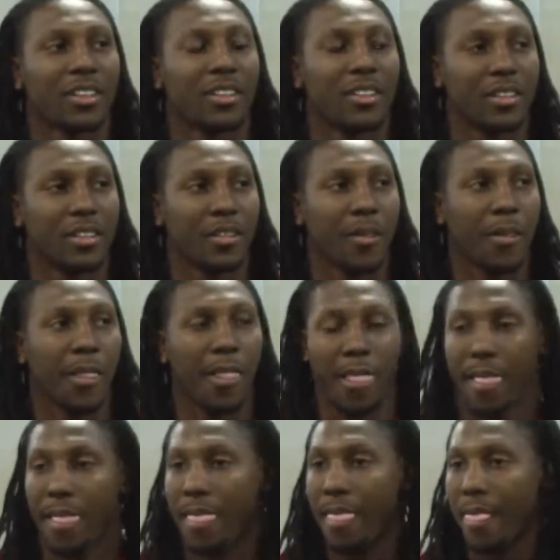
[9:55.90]

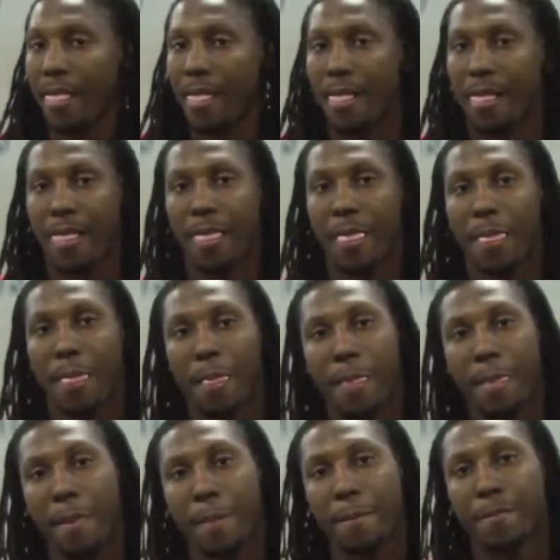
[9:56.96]

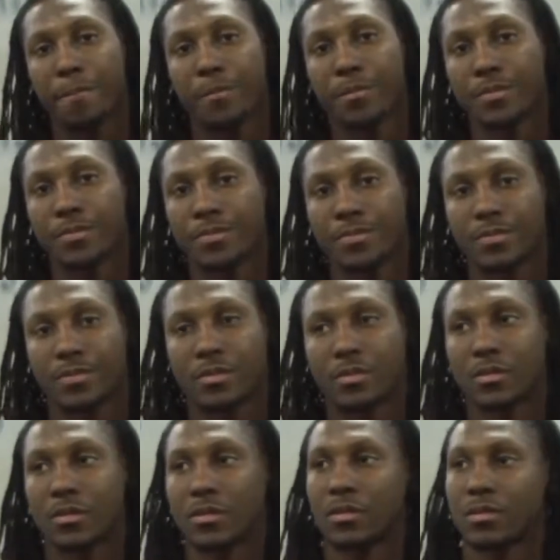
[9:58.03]

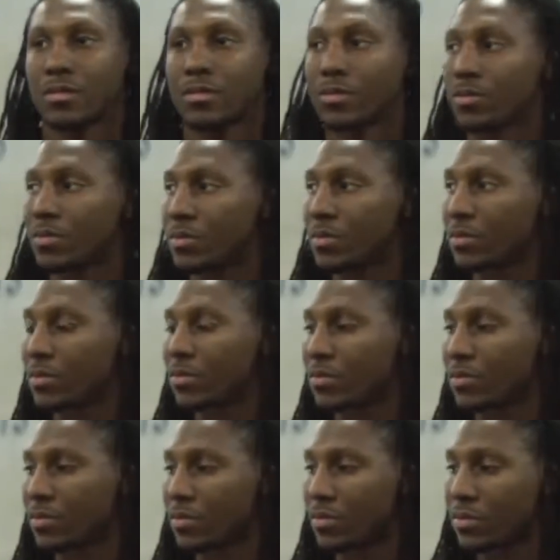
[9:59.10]

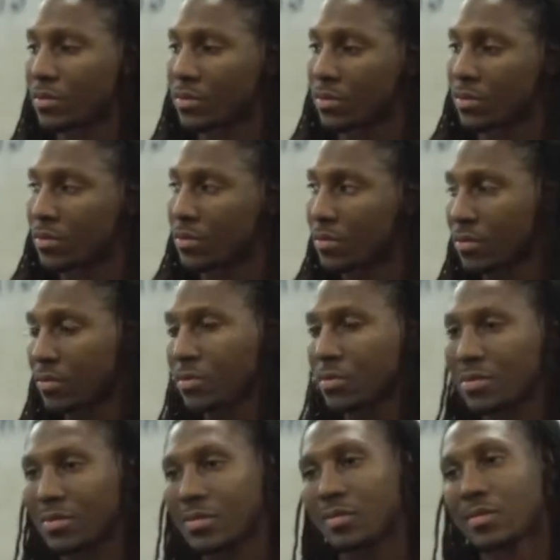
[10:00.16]

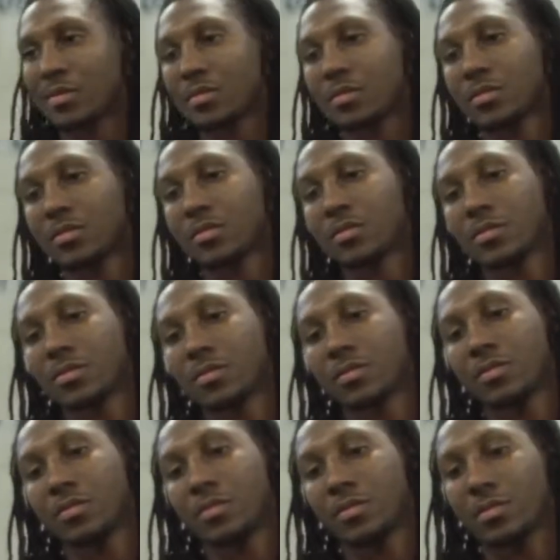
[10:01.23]

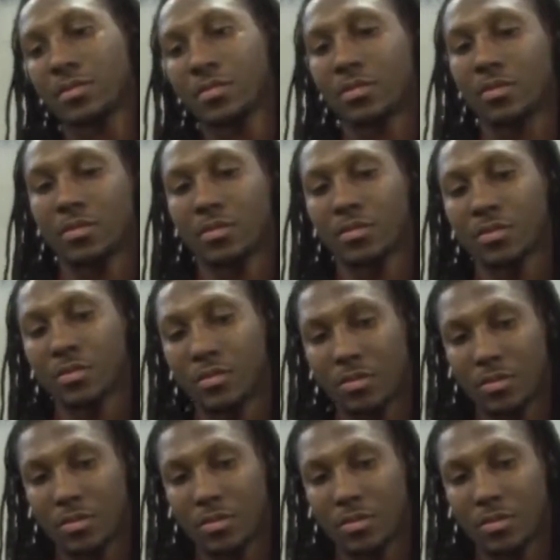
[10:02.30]
This person isn't speaking.